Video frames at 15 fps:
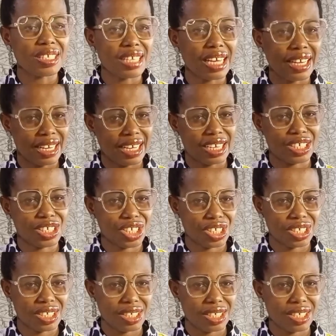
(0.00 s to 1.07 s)
is an
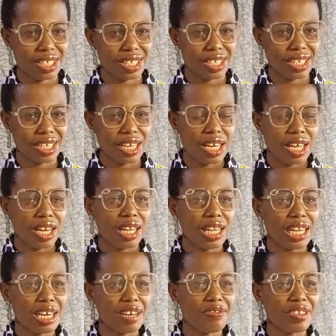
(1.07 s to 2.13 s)
action.
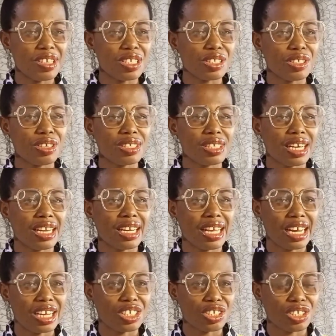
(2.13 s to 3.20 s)
Love is not an
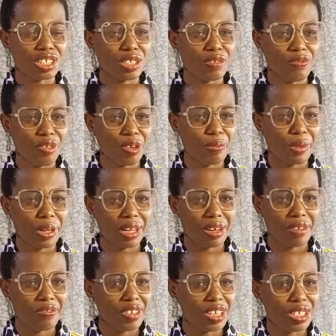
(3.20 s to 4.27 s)
action. The verb
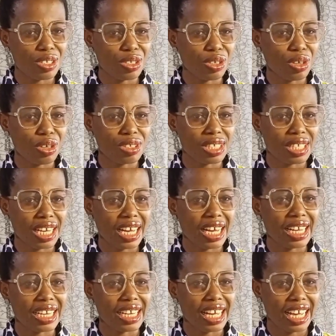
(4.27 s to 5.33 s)
love is not
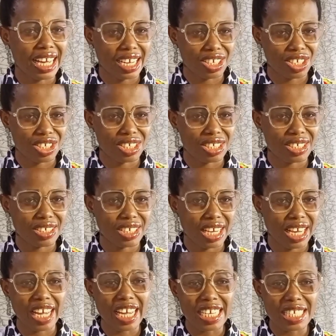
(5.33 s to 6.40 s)
an action.
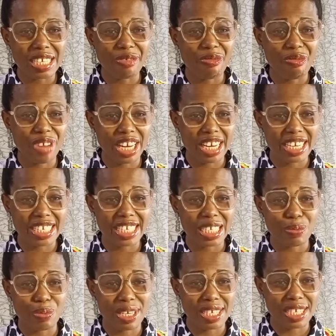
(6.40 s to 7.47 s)
Okay, it's a feeling. It's a
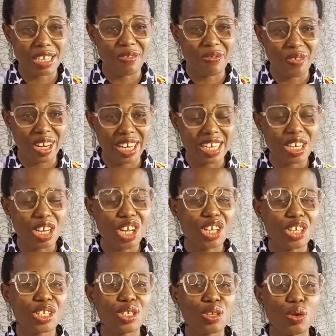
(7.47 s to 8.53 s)
specific feeling.
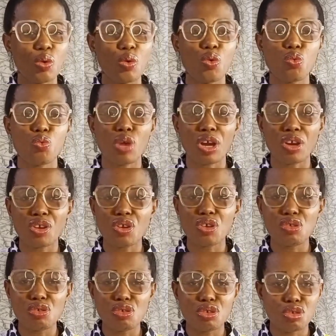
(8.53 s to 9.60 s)
So we are gonna
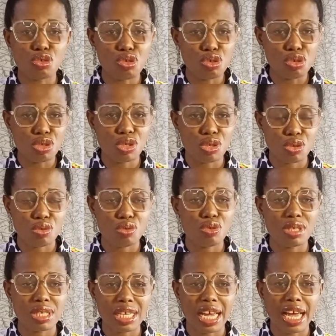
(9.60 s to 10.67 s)
use used to.
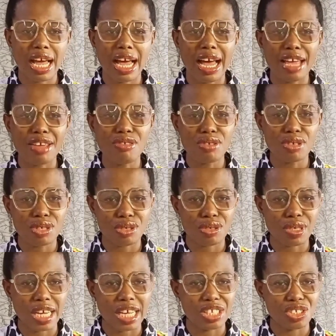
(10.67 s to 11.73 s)
You say I used
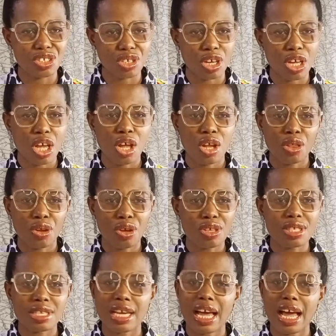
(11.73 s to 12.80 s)
to enjoy,
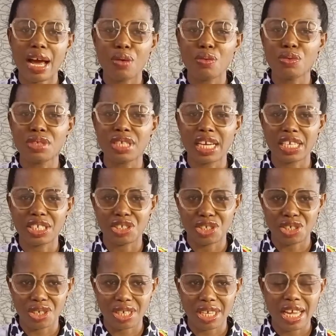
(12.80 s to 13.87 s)
not I would
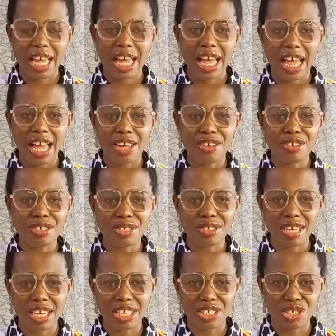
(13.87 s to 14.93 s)
enjoy. I used to
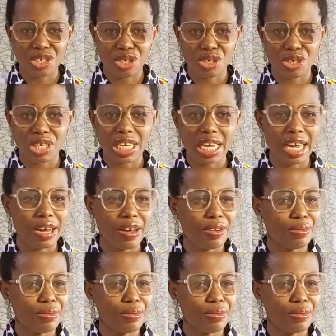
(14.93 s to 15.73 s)
enjoy